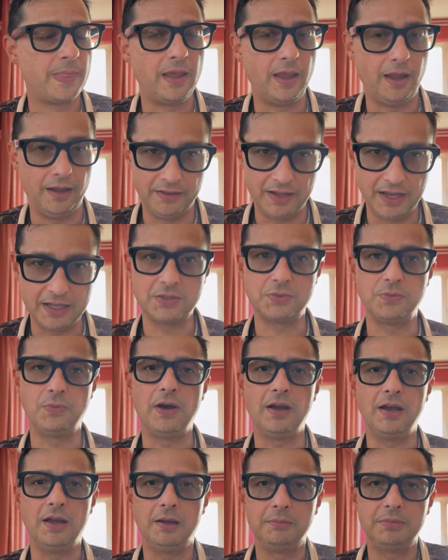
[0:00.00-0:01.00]
And that's
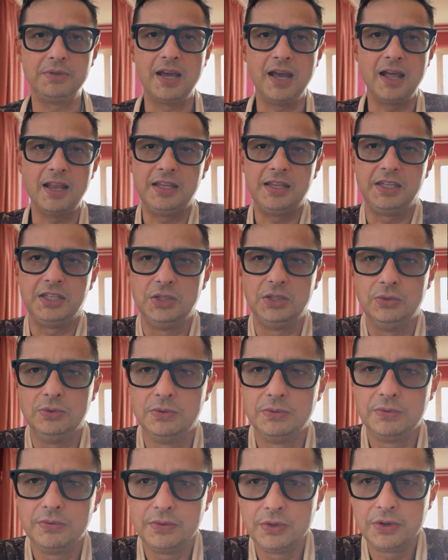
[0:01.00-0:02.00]
why I'm telling
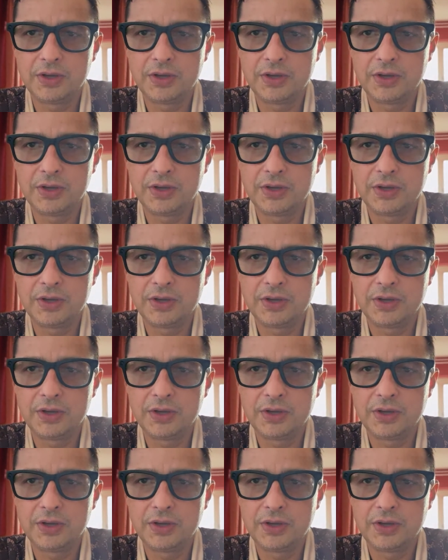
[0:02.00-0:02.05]
you, you